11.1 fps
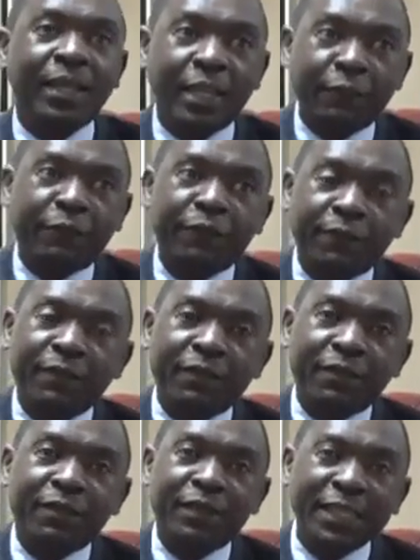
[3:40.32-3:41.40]
If
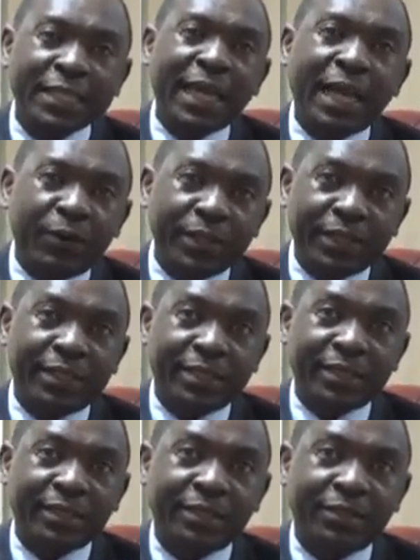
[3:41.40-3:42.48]
these
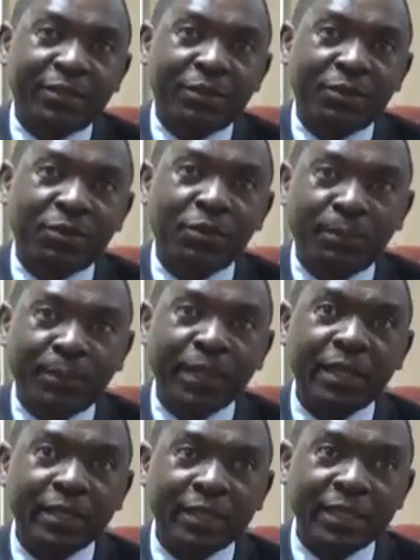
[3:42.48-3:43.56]
cowards who are
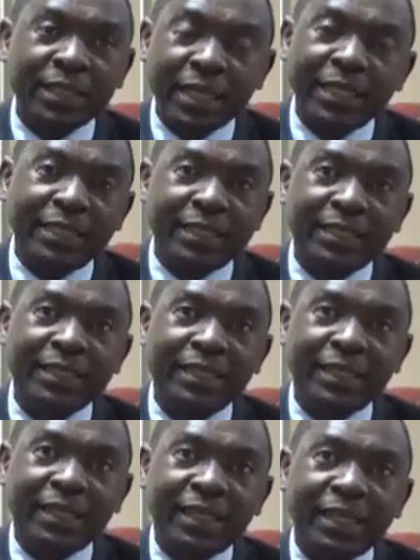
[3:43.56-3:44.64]
peddling these lies
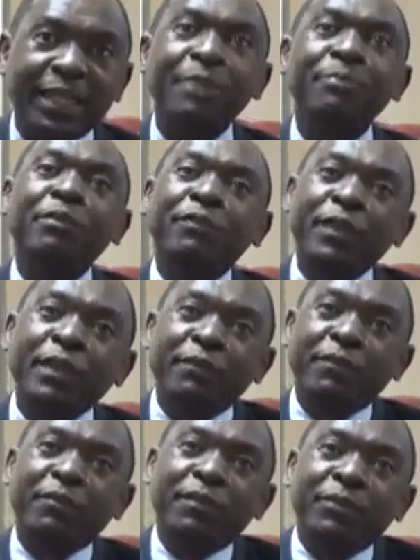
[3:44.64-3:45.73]
can be
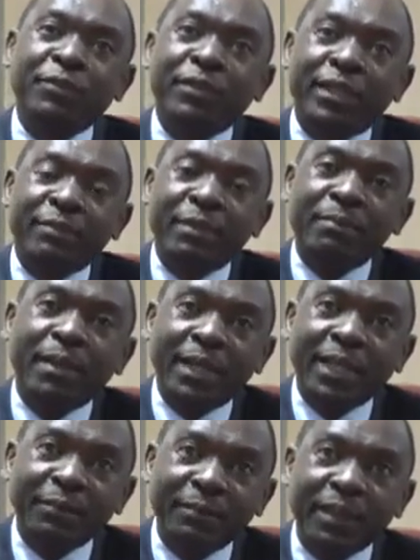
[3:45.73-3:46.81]
fearful of an ordinary member
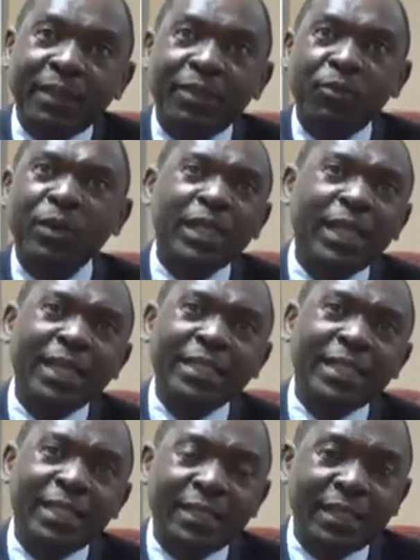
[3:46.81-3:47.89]
like me, what lies
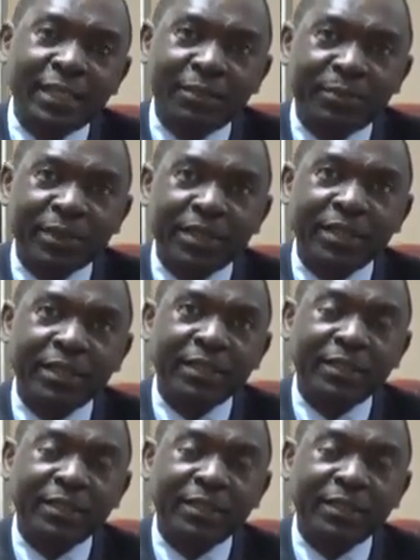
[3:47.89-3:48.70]
are they telling the president?